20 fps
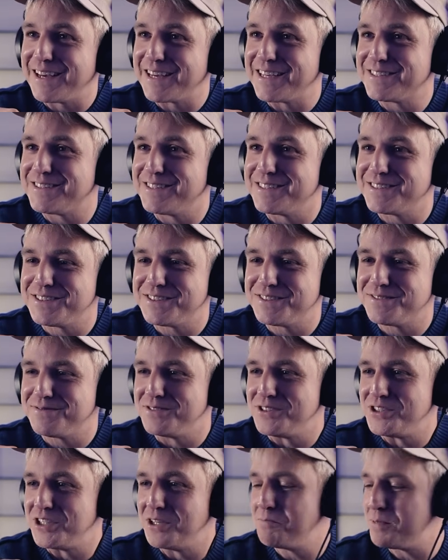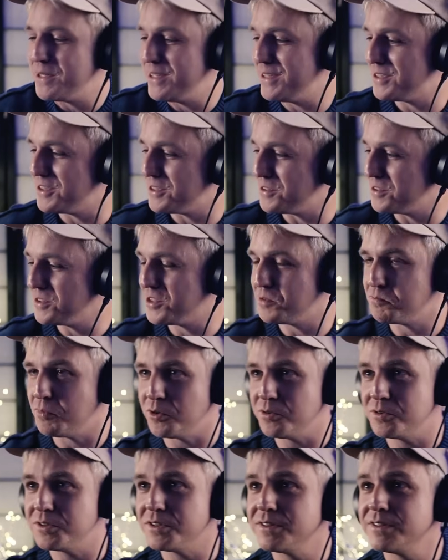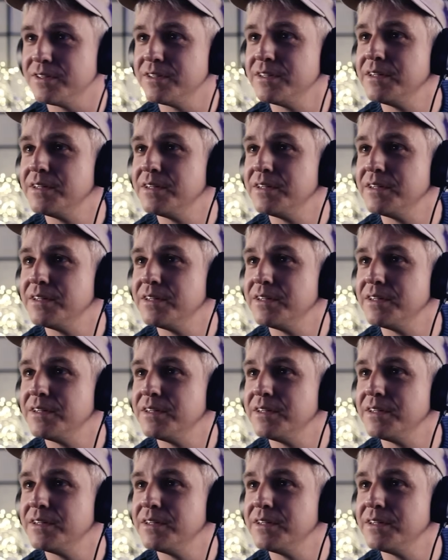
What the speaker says: I guess let's just jump into Bolt.